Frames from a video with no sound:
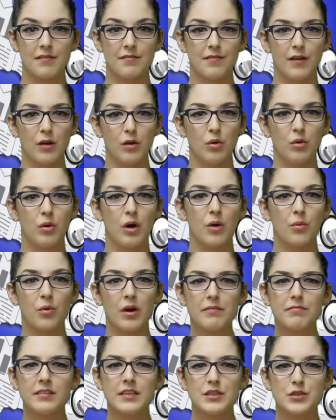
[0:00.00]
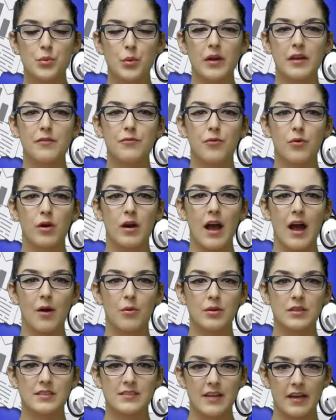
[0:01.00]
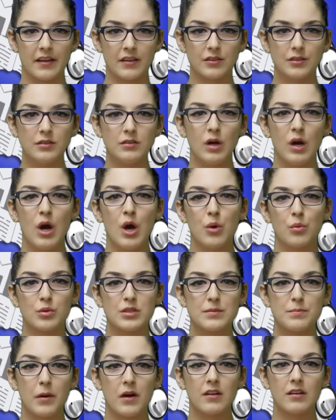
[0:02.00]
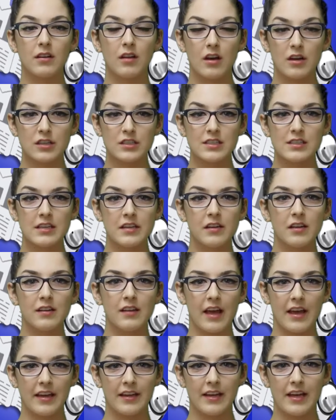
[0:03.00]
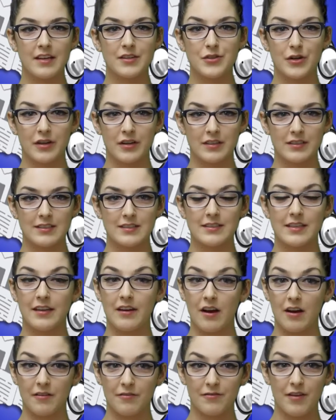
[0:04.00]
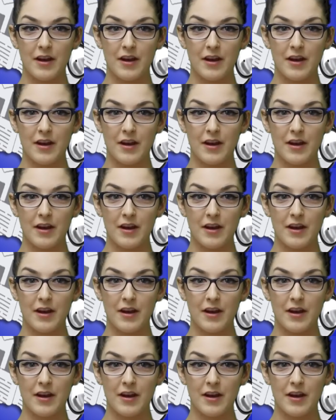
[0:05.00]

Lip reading: that follow a roughly 24-hour cycle, respond largely to light and darkness in our